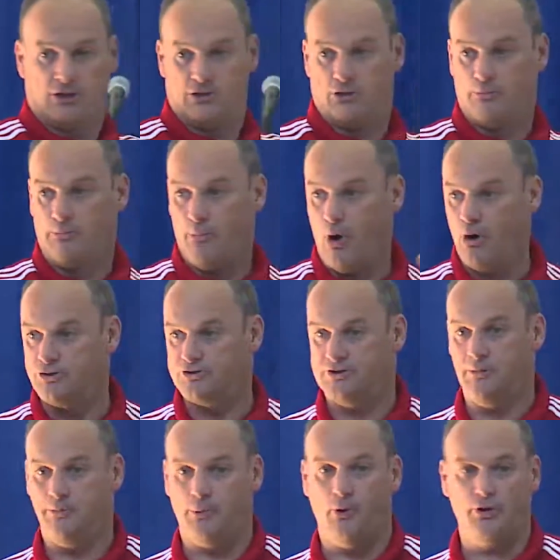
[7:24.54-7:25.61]
The most
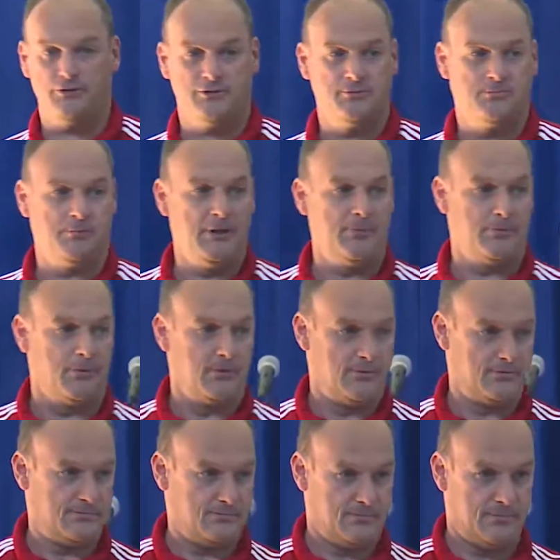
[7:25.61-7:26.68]
important people
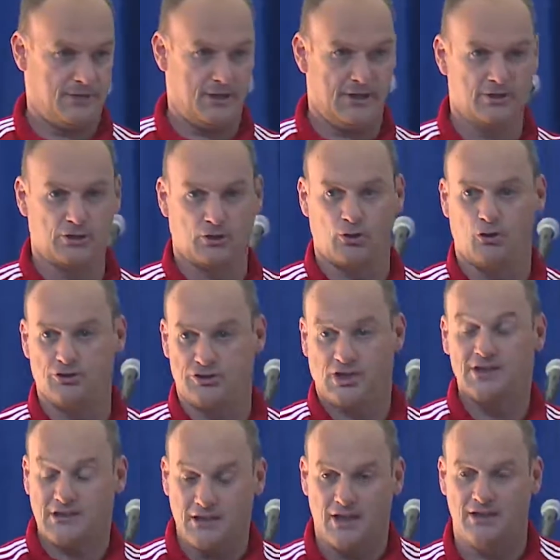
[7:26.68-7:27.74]
in the coach
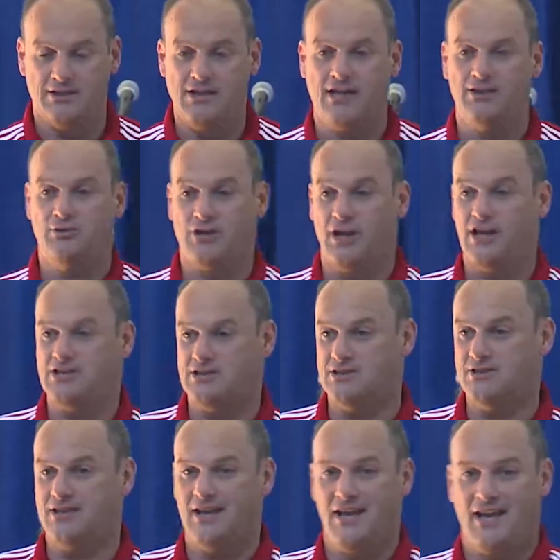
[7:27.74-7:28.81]
and the
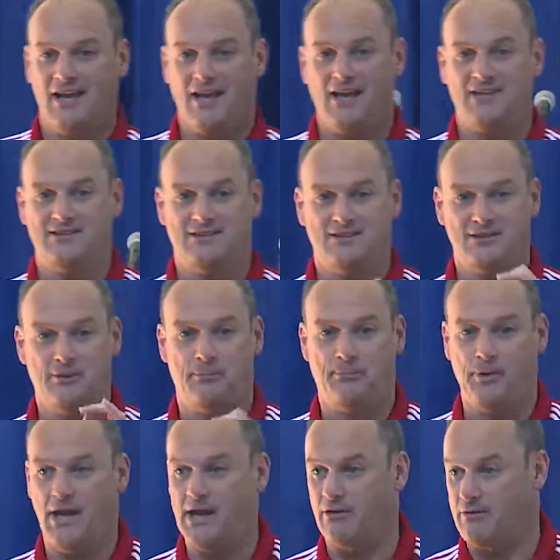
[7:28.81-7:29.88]
education is the
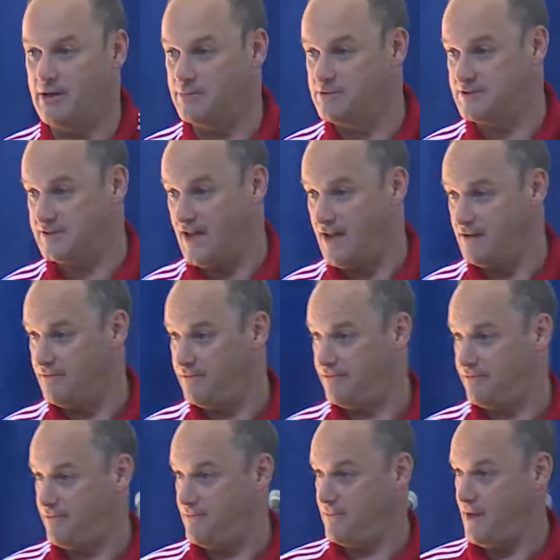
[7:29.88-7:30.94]
player himself.
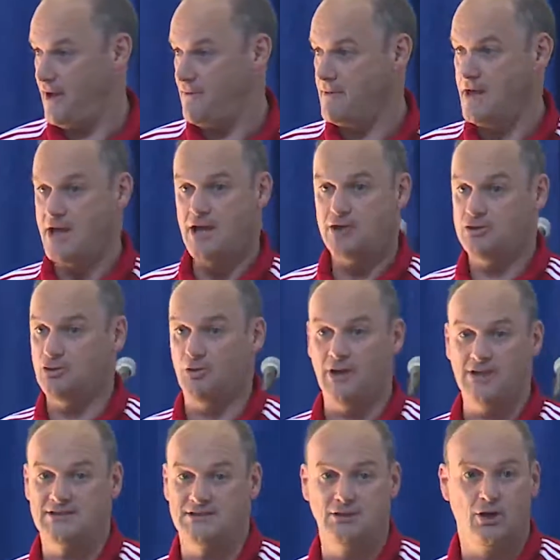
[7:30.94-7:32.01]
Yeah? So
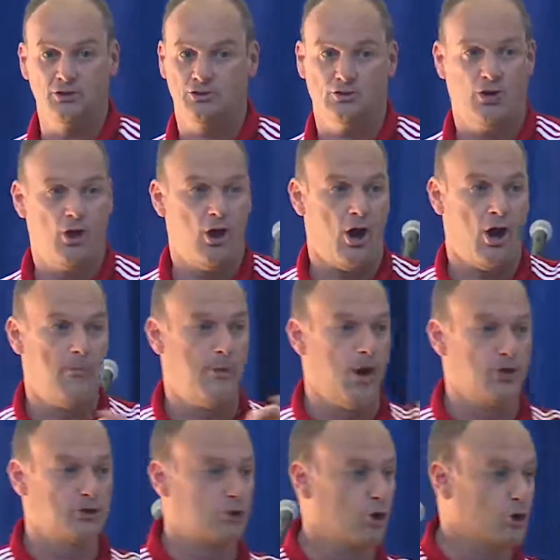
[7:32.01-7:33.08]
it's not
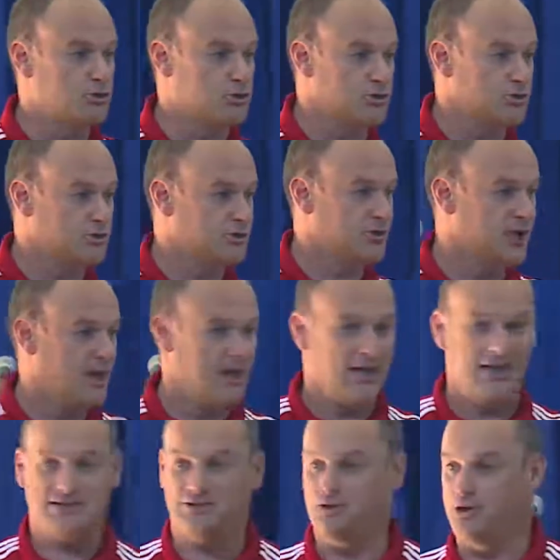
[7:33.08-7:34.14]
about coaches,
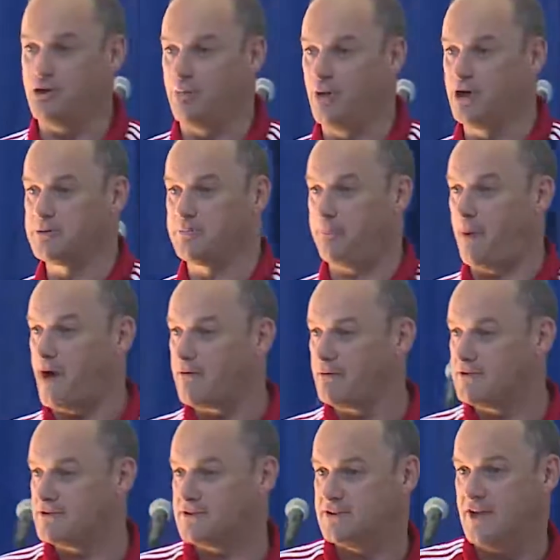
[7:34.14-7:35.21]
it's not about
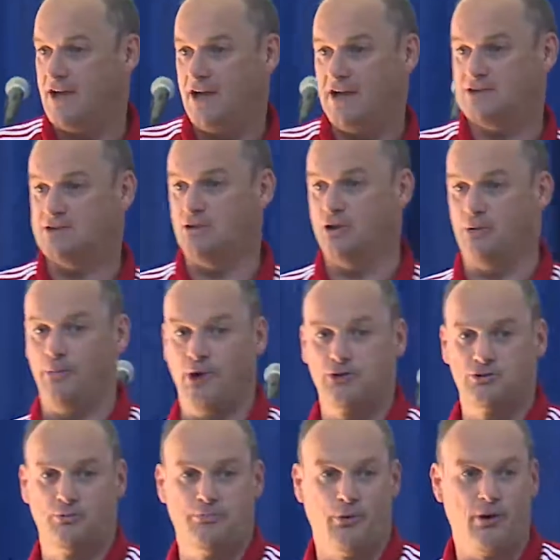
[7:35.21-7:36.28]
parents, it's not about
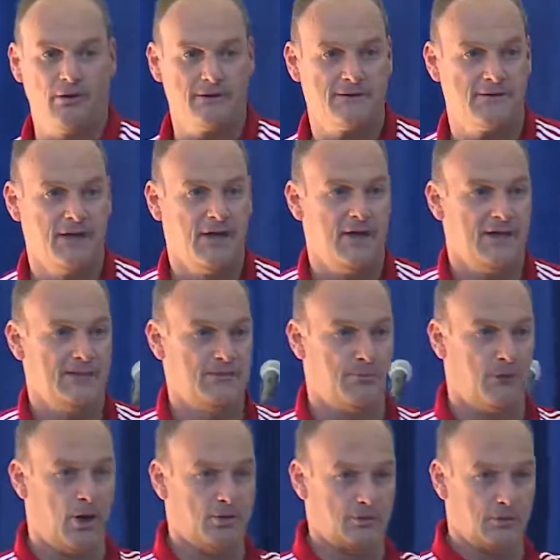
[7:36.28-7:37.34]
the board, it's
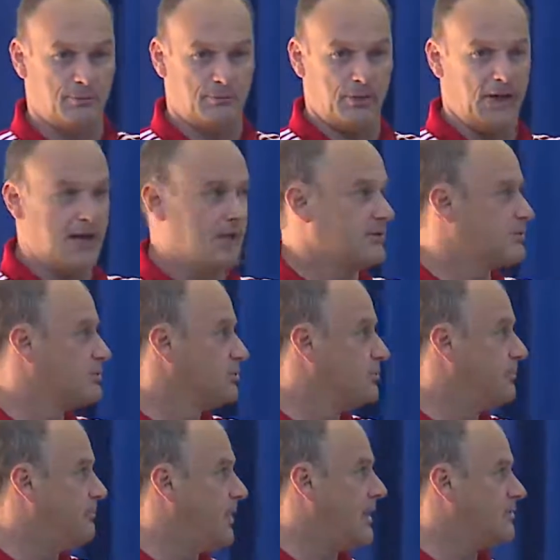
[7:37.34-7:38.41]
about the players. So the
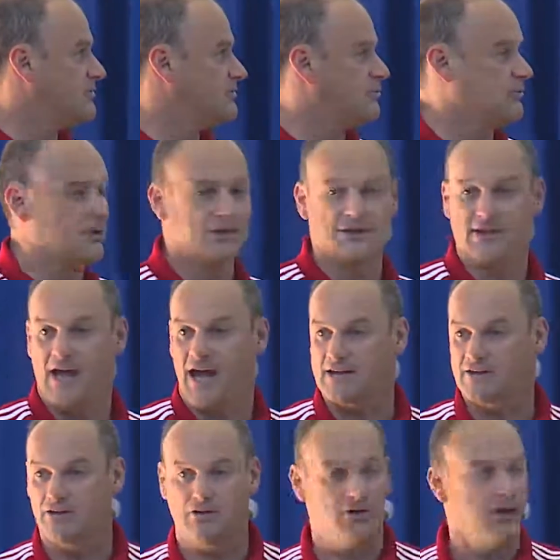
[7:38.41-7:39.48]
player is really the
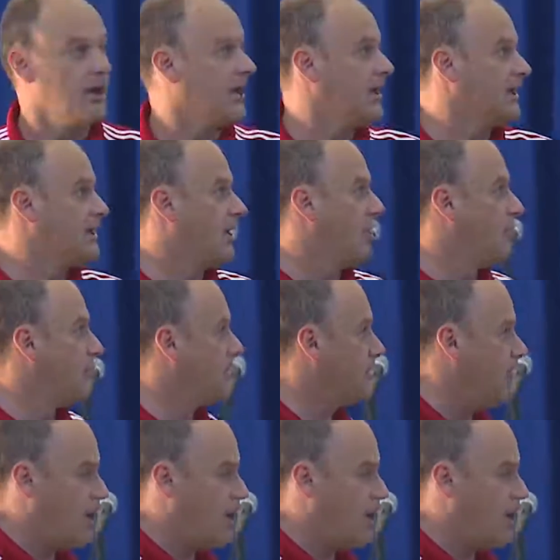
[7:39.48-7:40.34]
actor in our